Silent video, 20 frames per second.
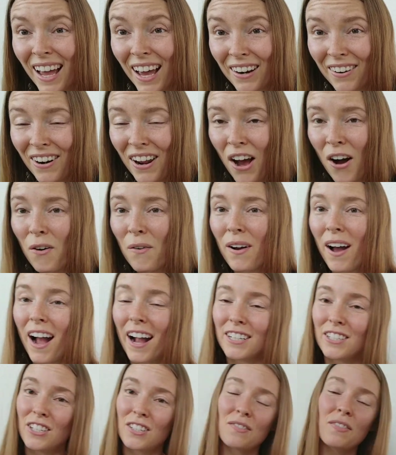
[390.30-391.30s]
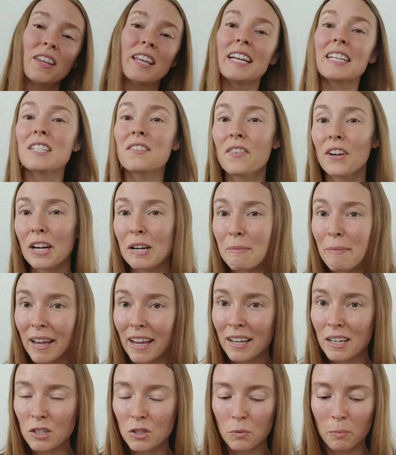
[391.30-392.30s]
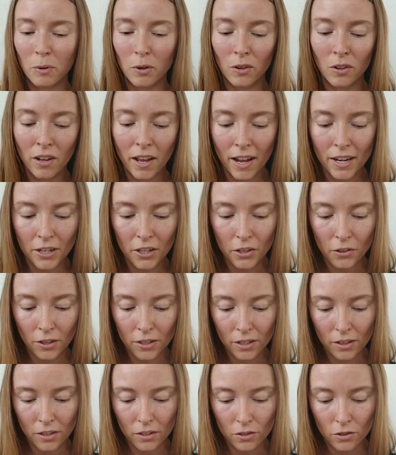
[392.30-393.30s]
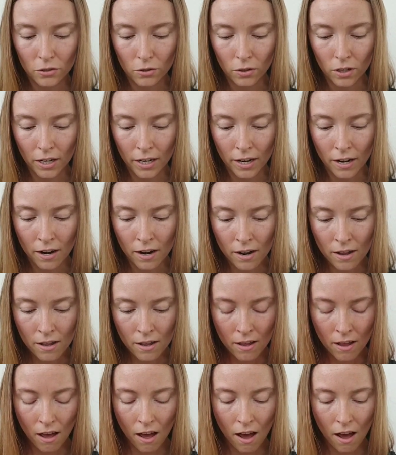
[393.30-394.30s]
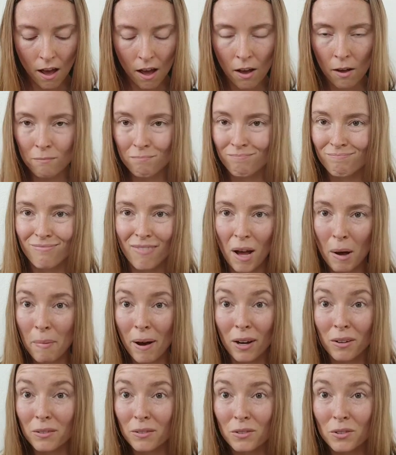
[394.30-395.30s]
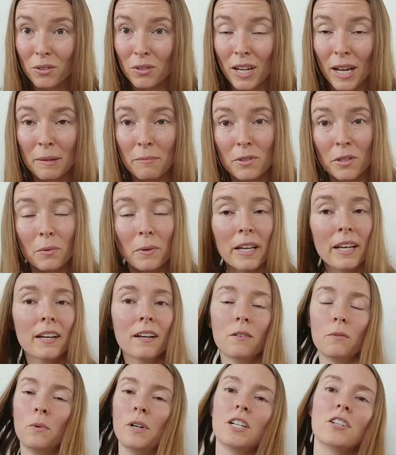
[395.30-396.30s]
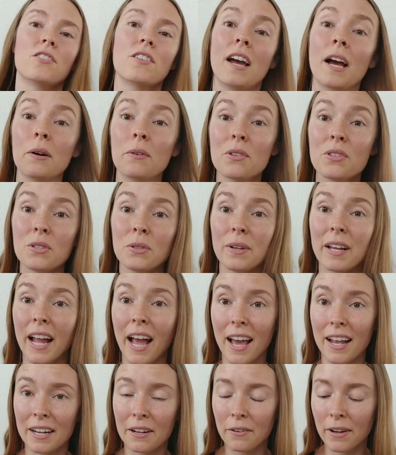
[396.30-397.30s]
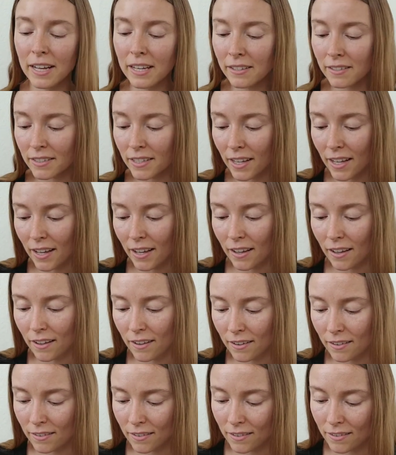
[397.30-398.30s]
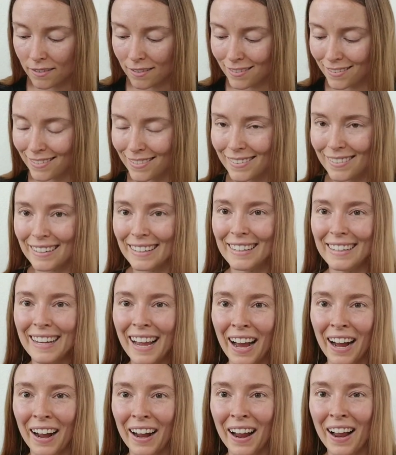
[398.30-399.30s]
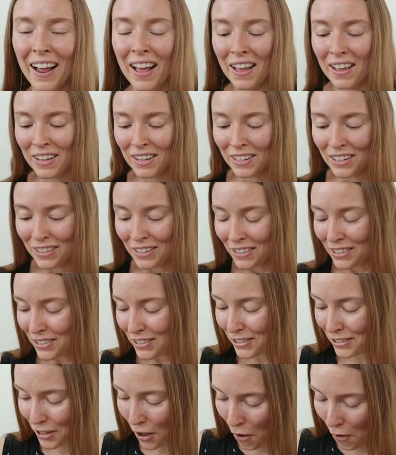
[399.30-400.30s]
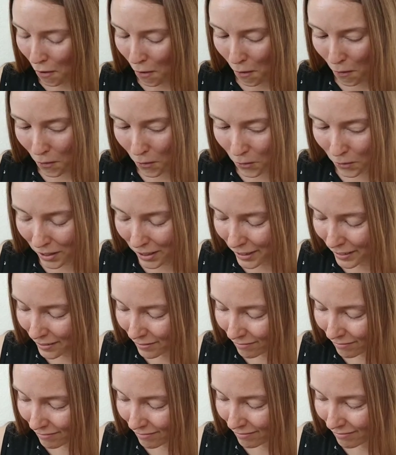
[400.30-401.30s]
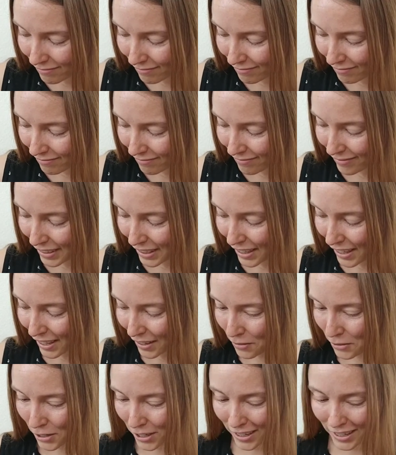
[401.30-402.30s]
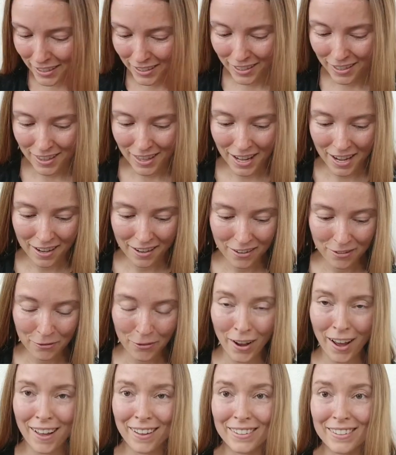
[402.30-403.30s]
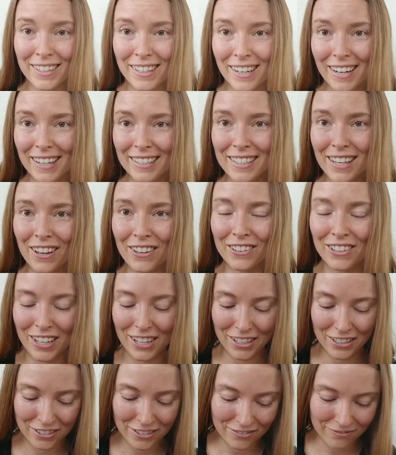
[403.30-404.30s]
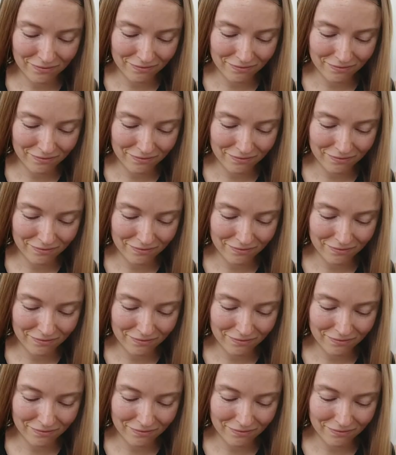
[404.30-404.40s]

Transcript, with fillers: I don't know. I just feel like it's very manageable, and you're going to the store um, about two times a week, which I was doing anyways. And yeah, so I'm trying to think what else can I tell you?